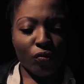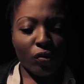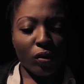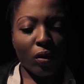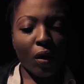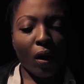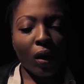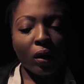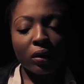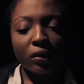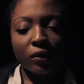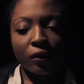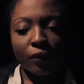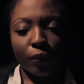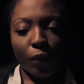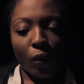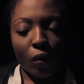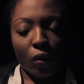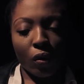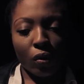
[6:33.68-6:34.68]
regardless
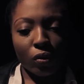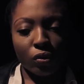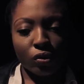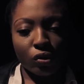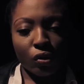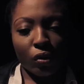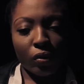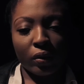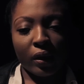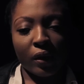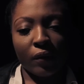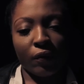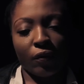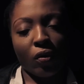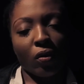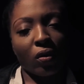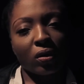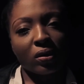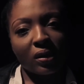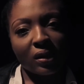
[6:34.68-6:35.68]
of what goes on, if
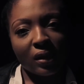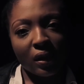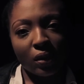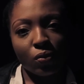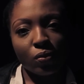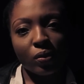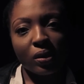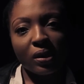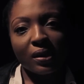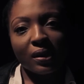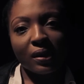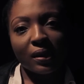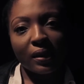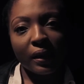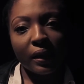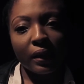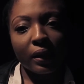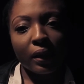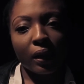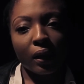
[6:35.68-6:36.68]
you're continually
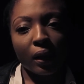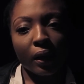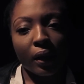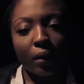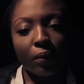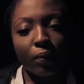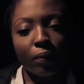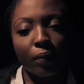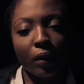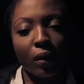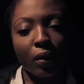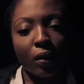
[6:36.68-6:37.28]
seeking him,